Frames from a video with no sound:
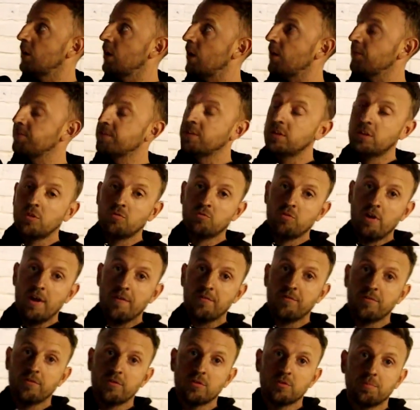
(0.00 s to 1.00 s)
obviously the
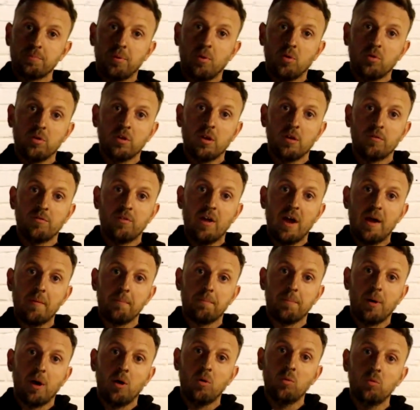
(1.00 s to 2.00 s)
reference point of
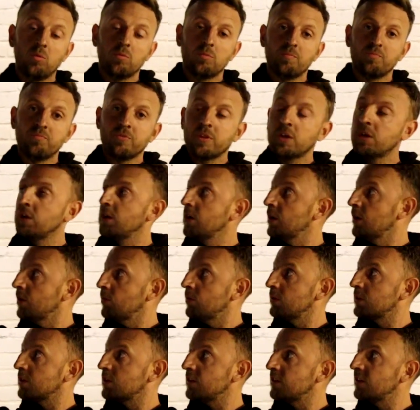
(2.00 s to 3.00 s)
that bolt,
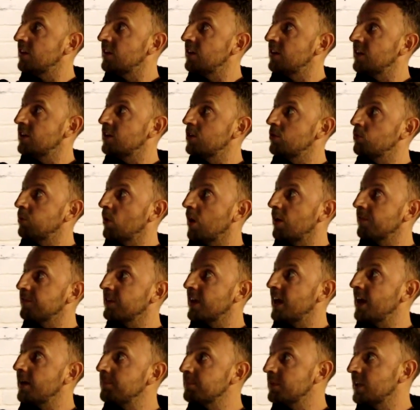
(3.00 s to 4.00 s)
which is, this is why I've
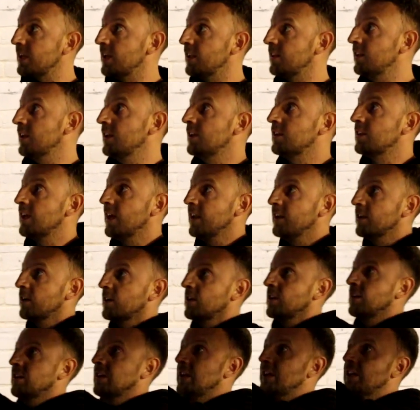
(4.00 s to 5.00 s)
kept it in this end. I
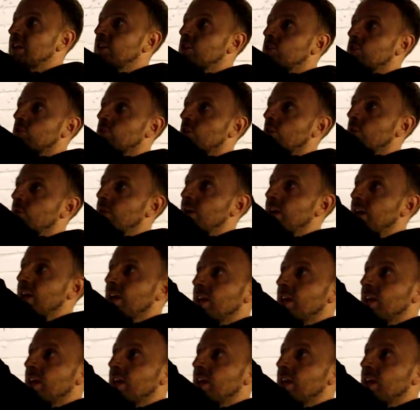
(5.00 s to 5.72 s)
can at least screw it